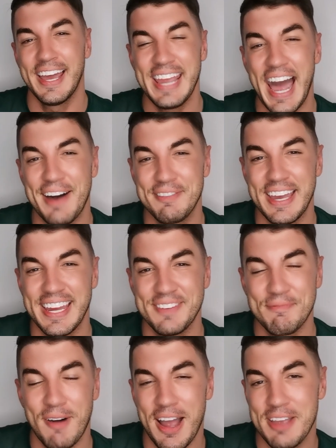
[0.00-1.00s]
there you have
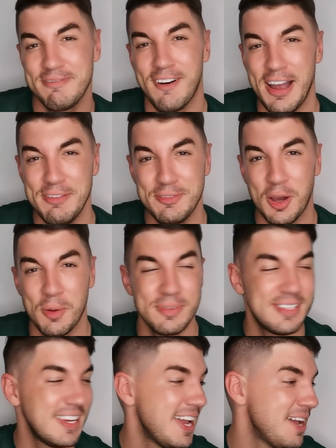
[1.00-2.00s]
it, my 5
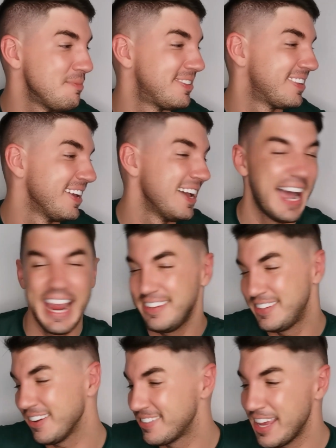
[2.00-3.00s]
top tips, a
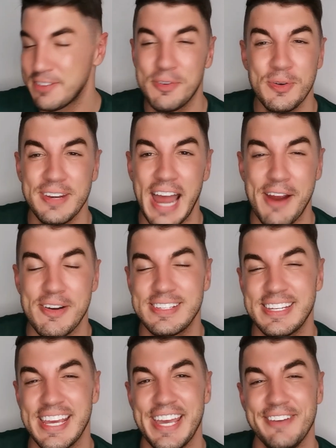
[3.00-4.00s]
successful
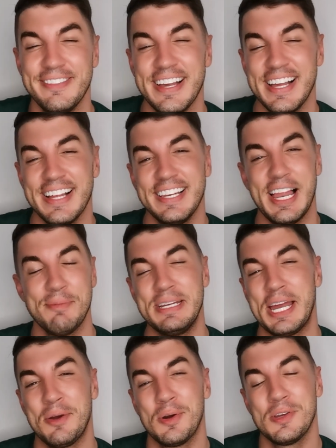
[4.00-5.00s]
narrative. Let
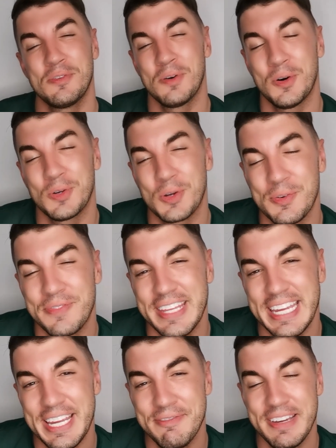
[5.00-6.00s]
me know what you thought of
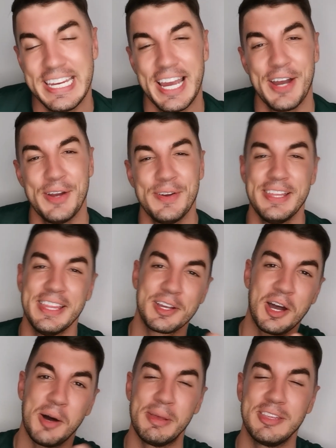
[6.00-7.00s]
the video in the
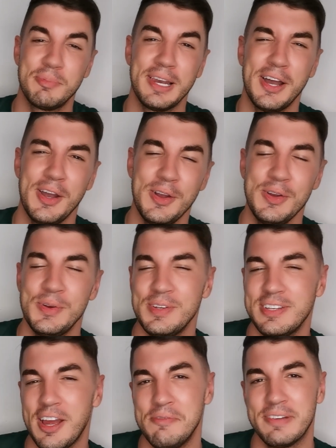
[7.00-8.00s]
comments below.
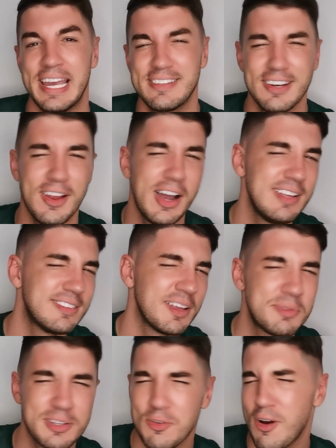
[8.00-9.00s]
Don't forget to like,
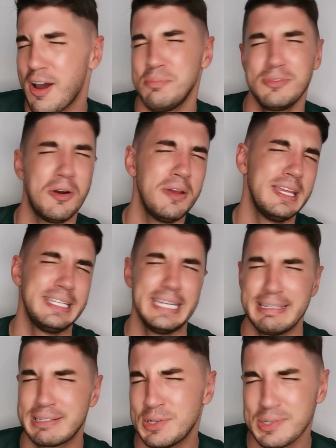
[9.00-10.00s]
subscribe, join the
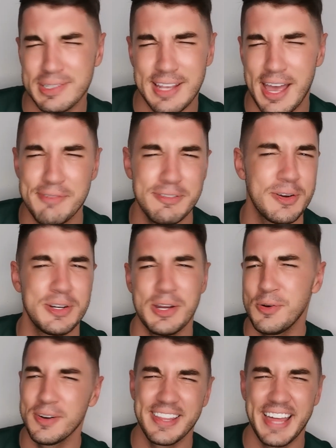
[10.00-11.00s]
Discord server and
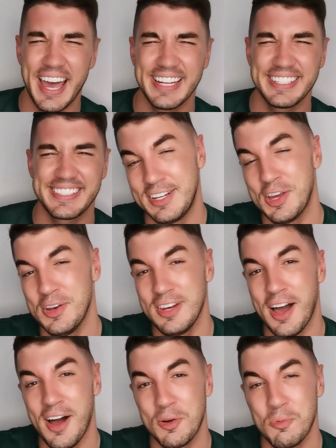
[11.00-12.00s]
all of that. And good
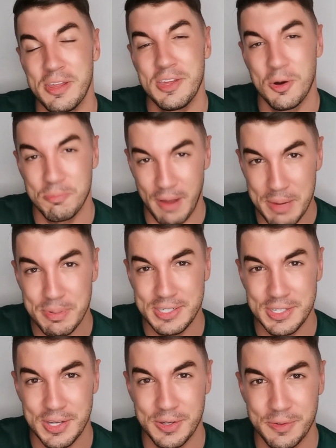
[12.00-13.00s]
luck with your paper
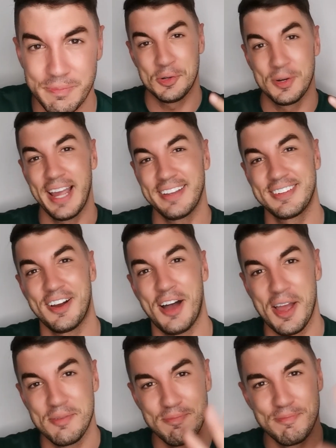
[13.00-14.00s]
2. Until next
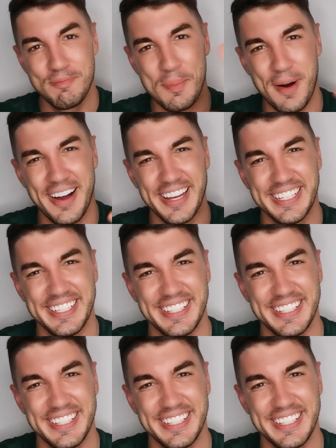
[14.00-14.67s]
time, bye-bye.